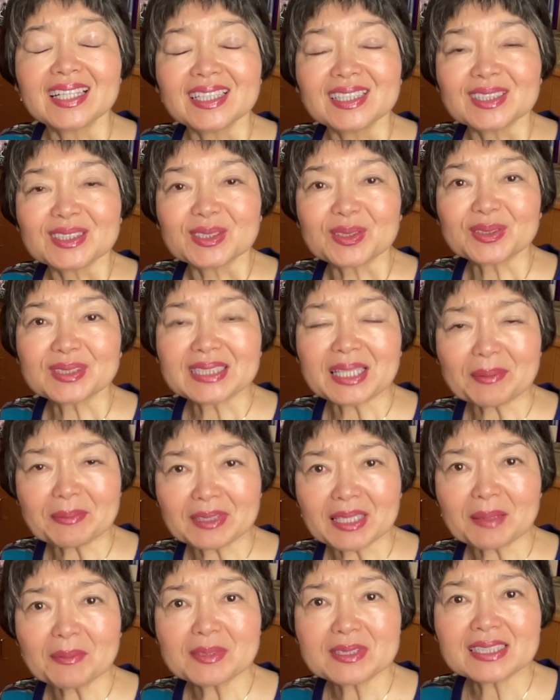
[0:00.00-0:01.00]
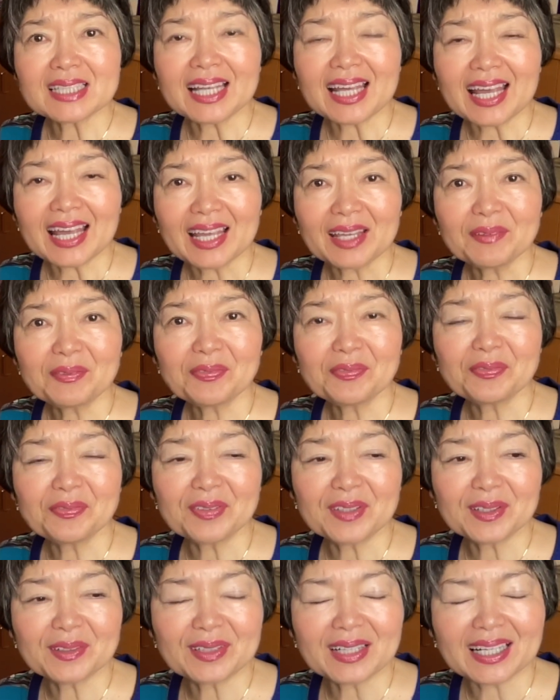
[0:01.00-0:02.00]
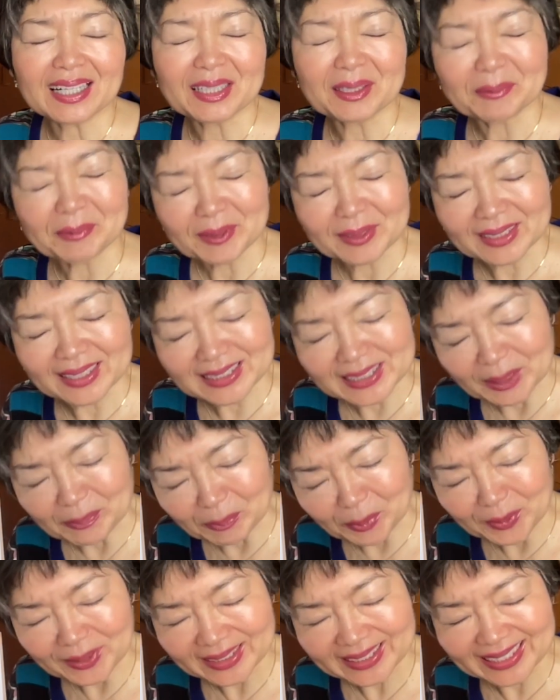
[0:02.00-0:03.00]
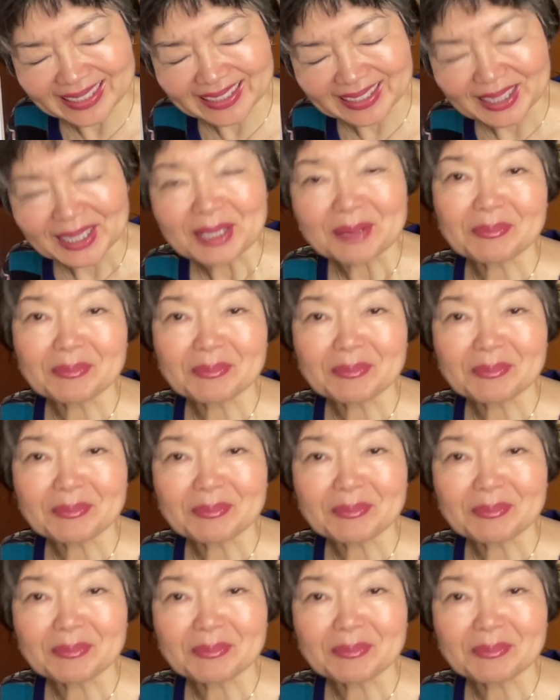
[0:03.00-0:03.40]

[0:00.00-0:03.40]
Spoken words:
so sometimes I feel a little bit disappointed.